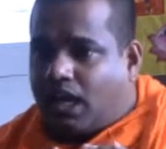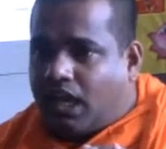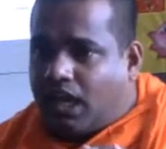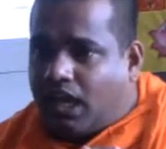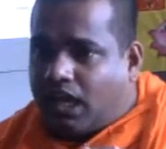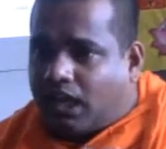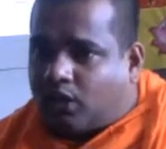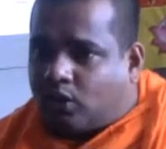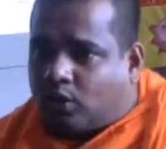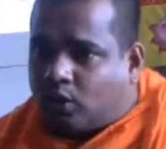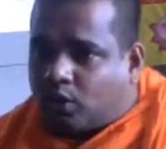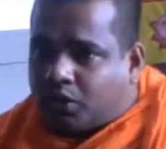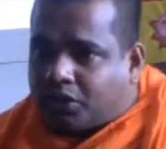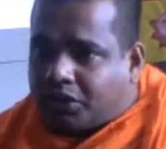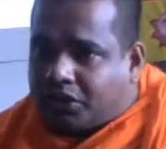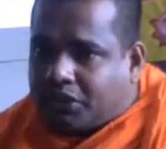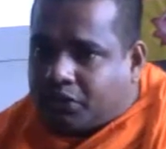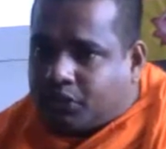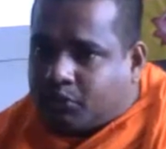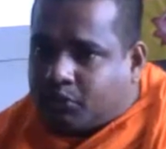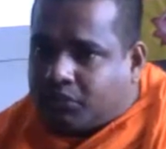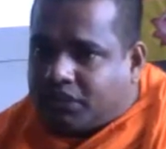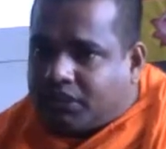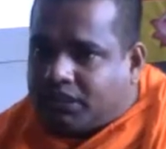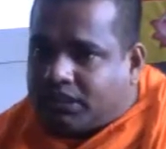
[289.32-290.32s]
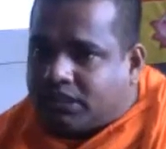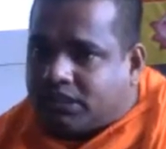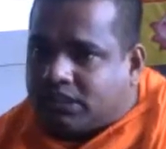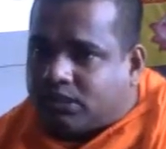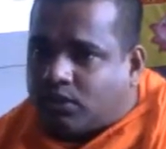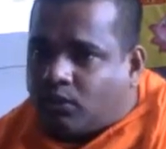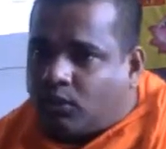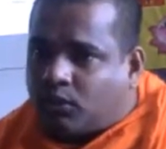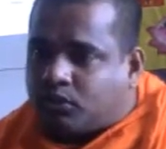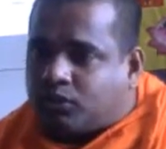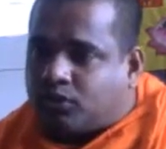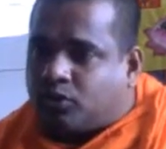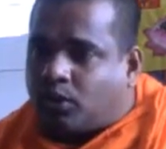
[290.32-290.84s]
According to the
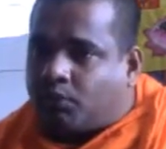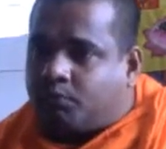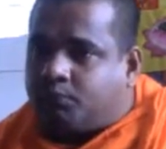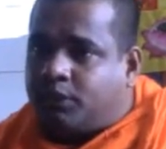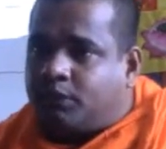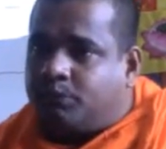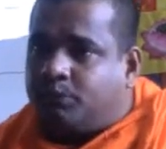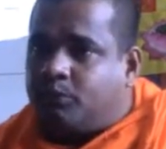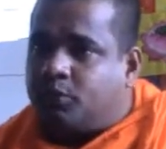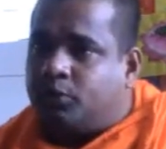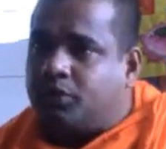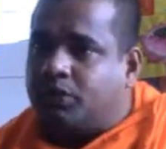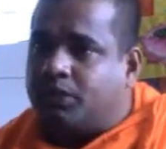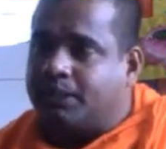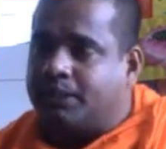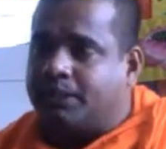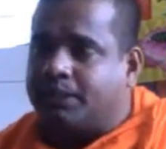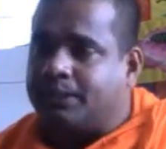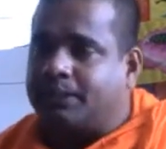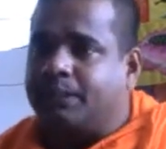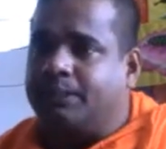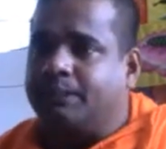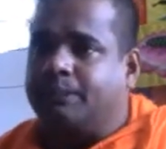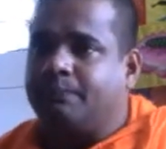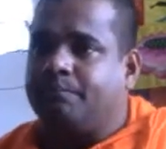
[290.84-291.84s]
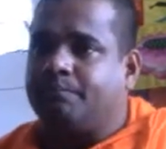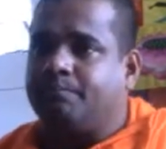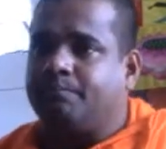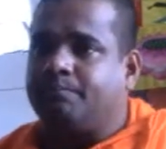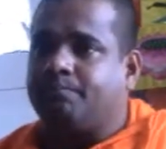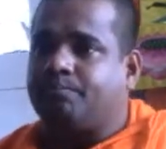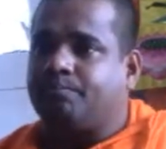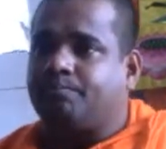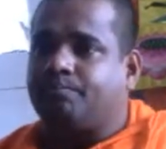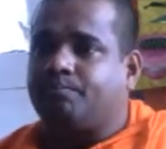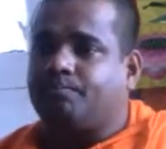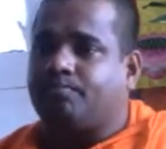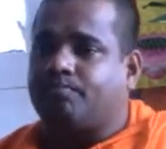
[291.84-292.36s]
discourse of the Buddha,
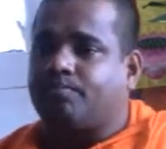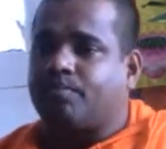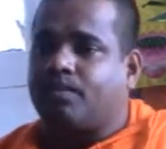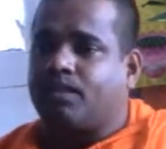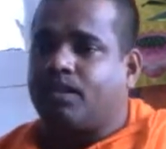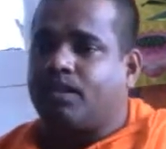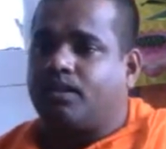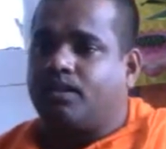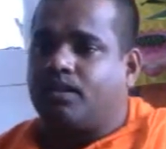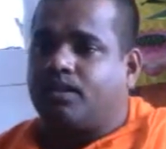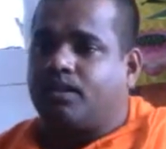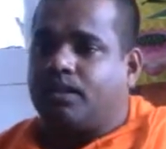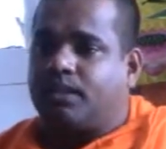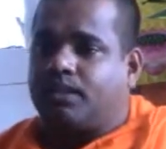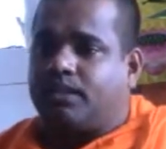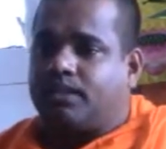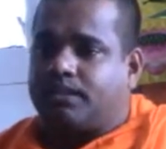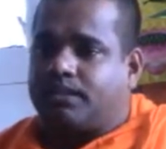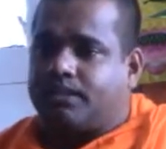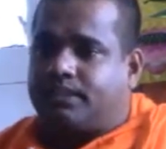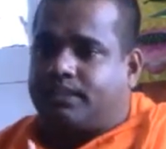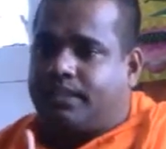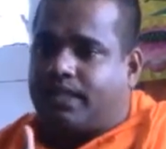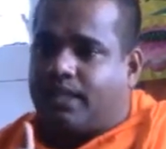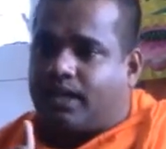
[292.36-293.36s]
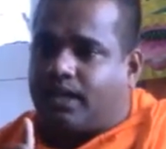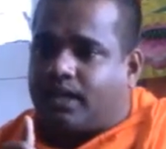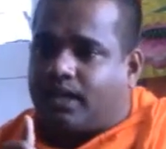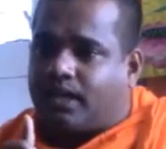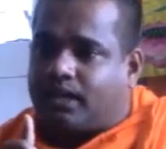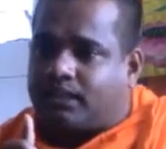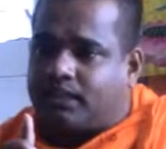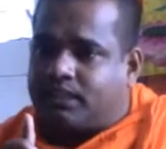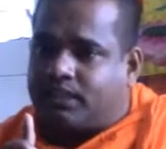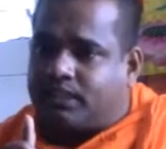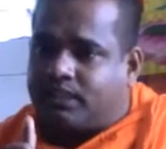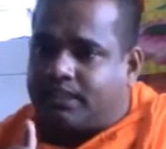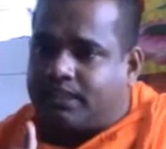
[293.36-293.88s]
there
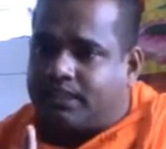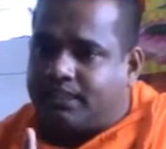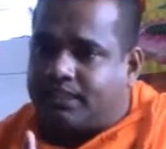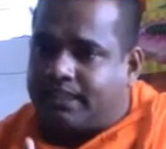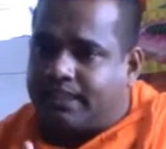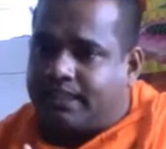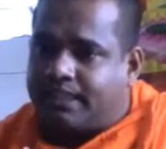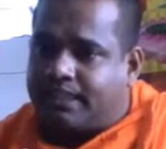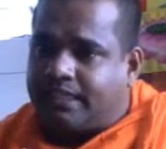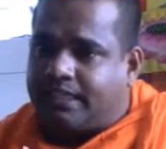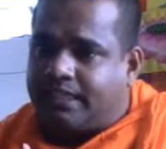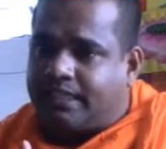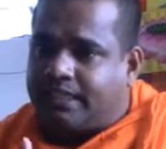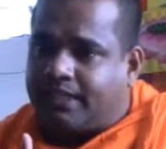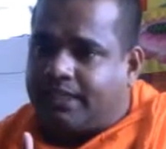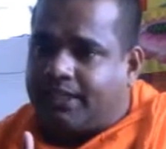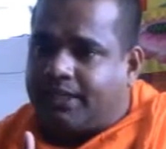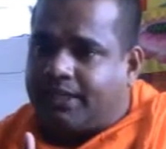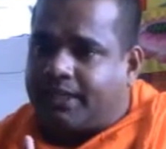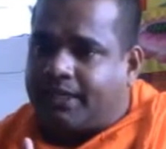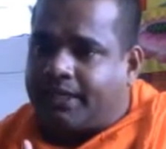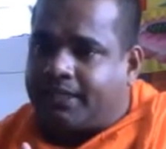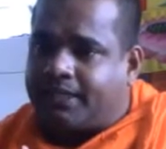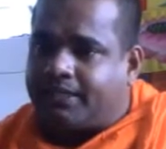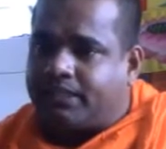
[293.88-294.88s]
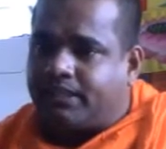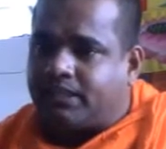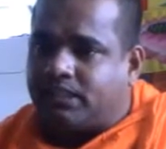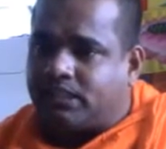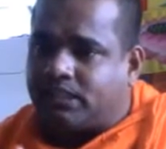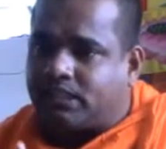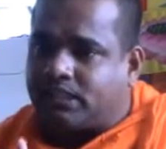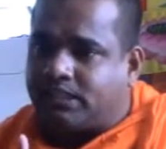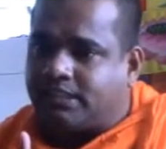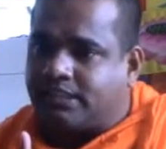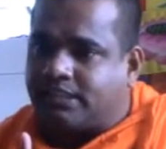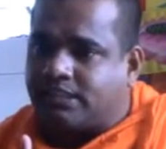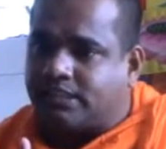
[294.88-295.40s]
are 3 greatest
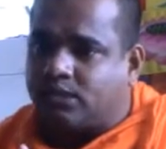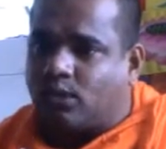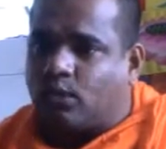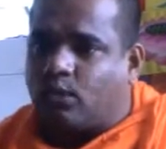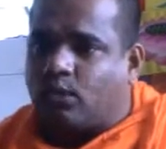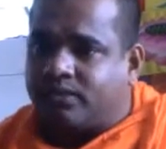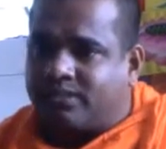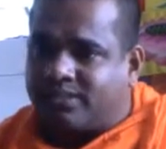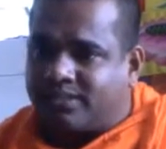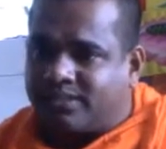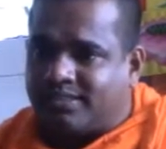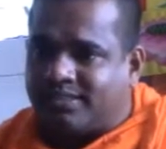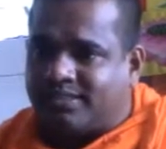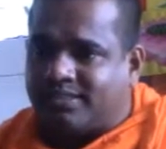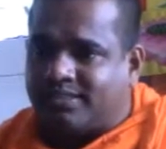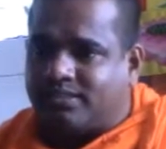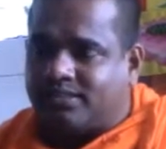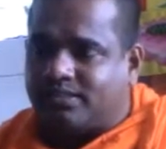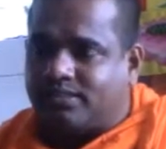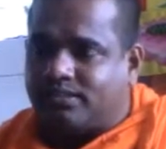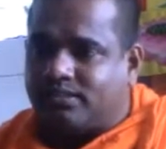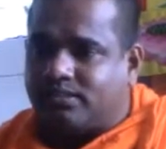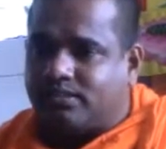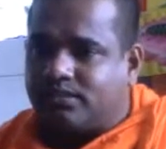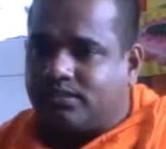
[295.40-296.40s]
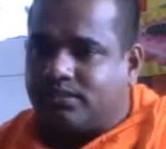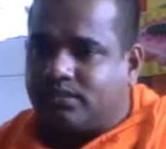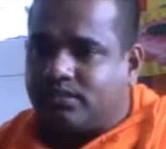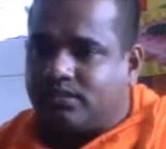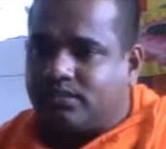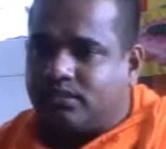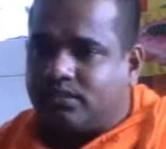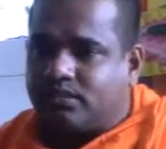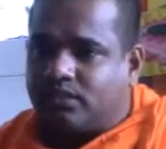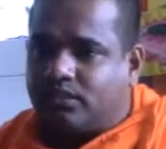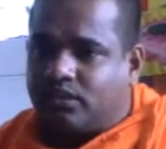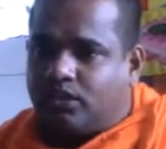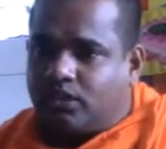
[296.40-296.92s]
resources
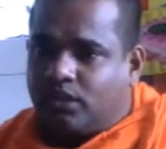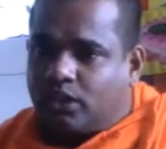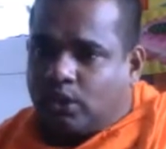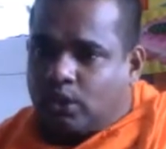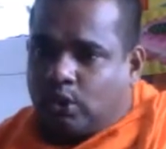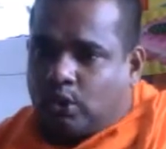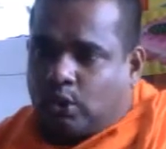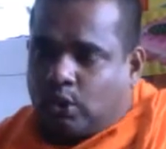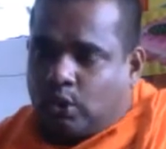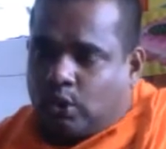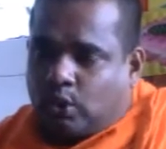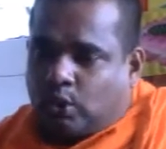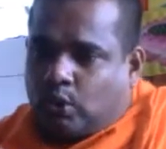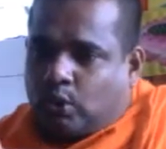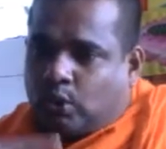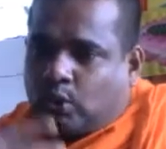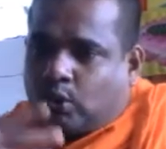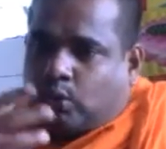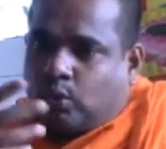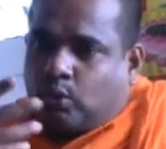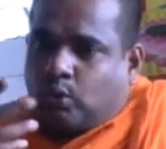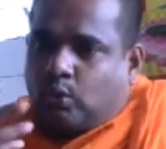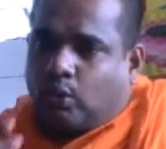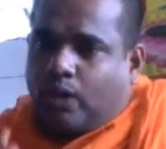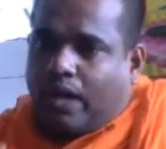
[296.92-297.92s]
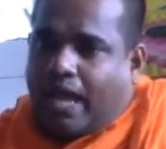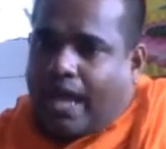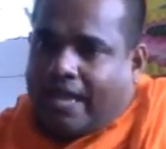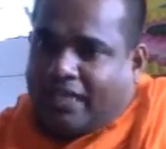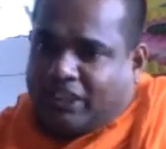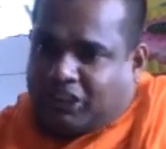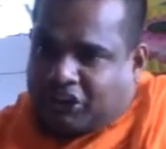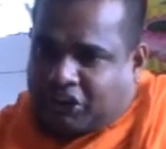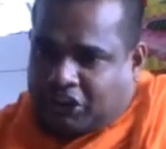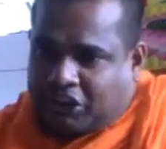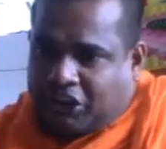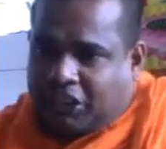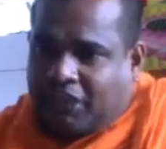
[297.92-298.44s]
to
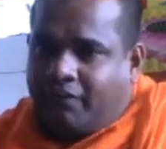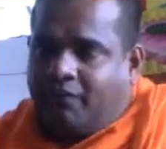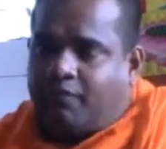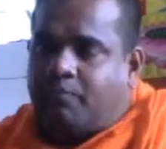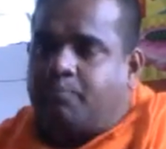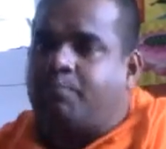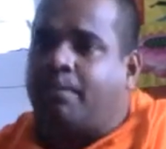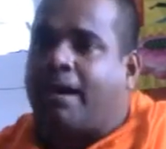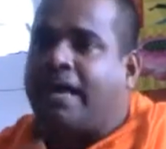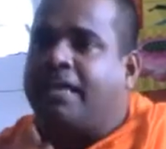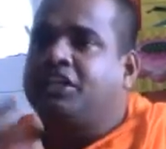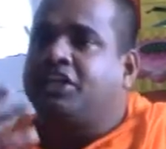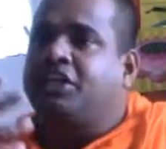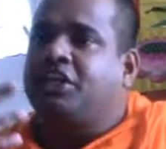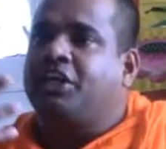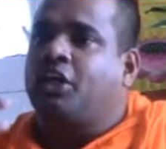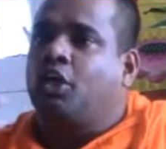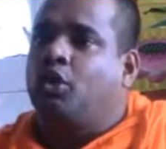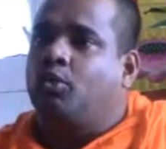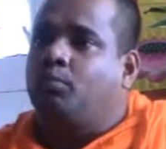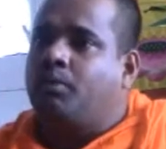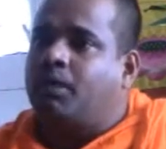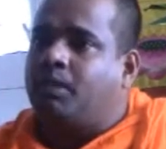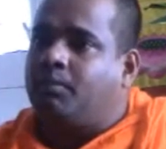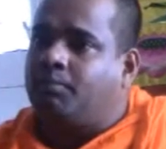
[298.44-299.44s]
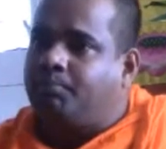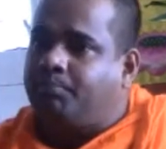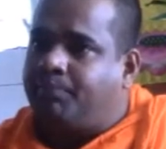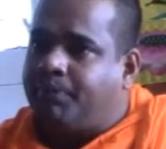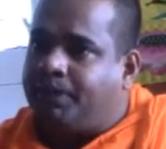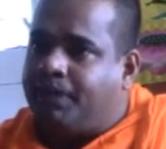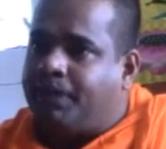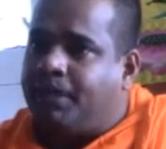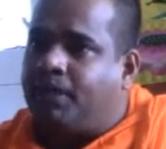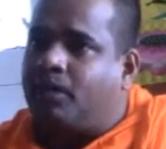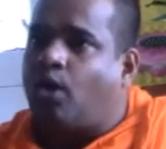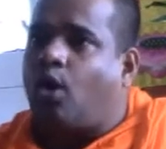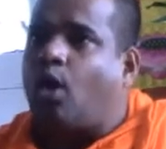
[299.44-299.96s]
achieve by the human
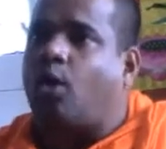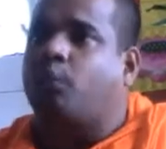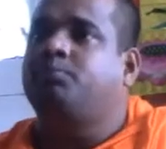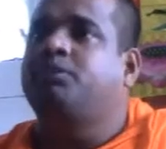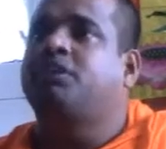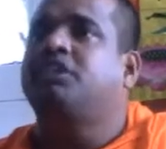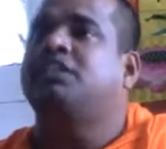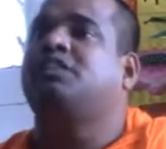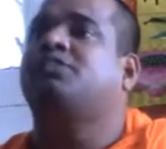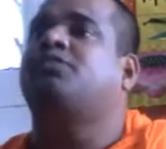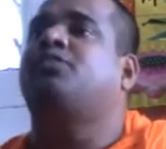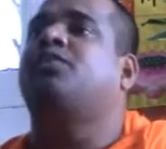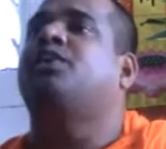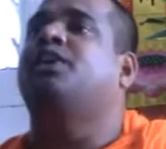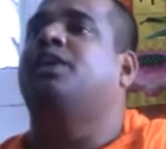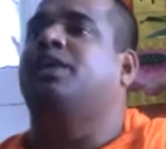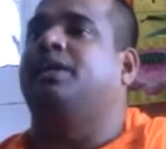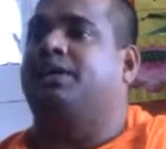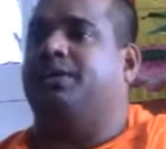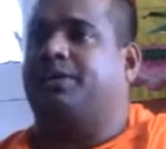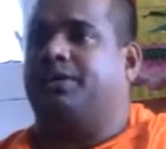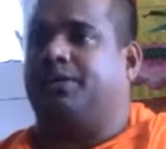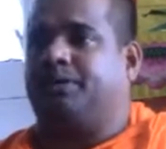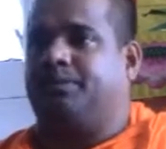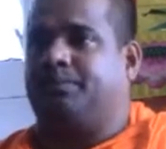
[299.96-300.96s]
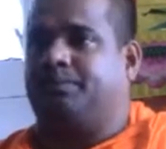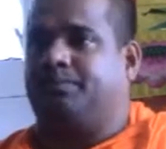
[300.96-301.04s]
being of this world.